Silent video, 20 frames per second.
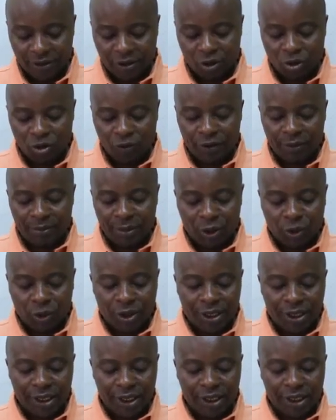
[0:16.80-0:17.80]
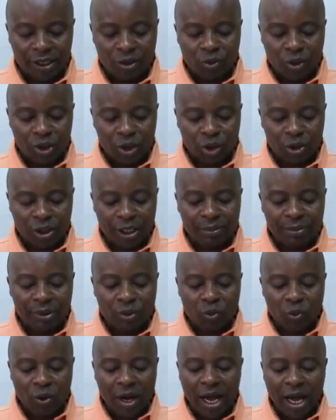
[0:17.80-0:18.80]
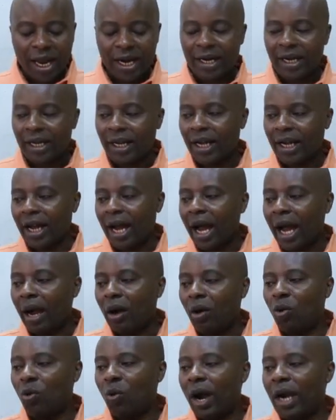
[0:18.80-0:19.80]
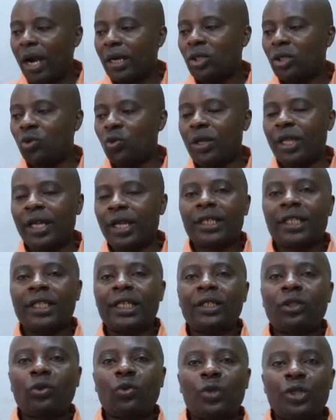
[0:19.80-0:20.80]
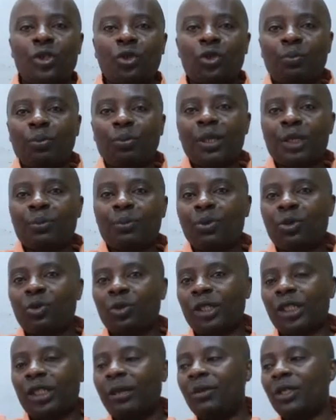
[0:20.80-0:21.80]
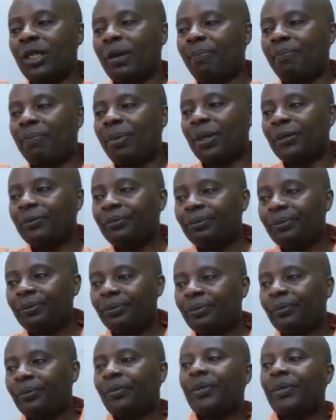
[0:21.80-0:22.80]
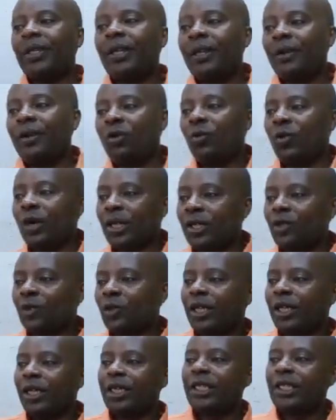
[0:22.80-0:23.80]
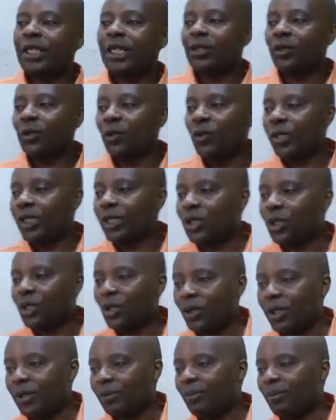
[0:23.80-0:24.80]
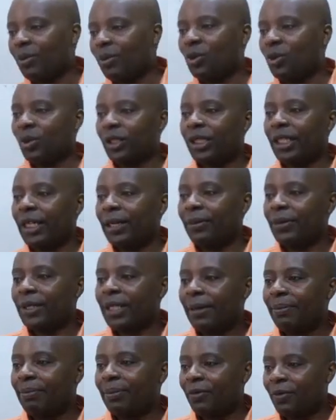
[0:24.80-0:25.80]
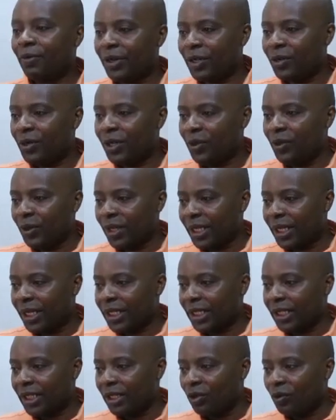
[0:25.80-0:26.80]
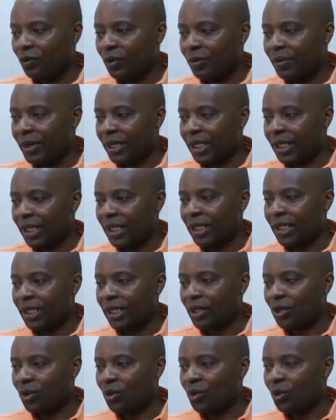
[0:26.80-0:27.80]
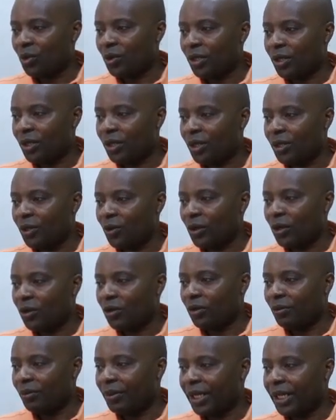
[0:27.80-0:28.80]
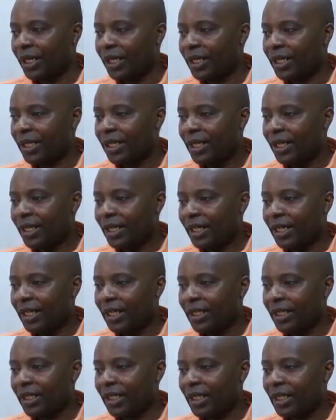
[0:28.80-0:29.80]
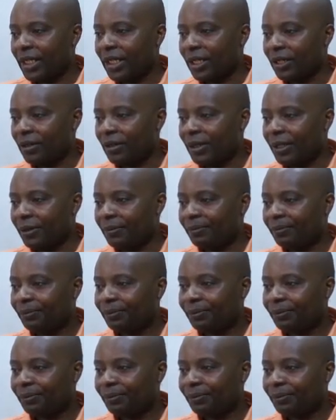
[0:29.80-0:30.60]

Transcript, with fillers: November 2016, question number 1, cow. Once you get that question, please put your thumbs up. Once you get that question, put your thumbs up. Frederick Wekesa, thank you very much. At least I saw your comment and this other gentleman.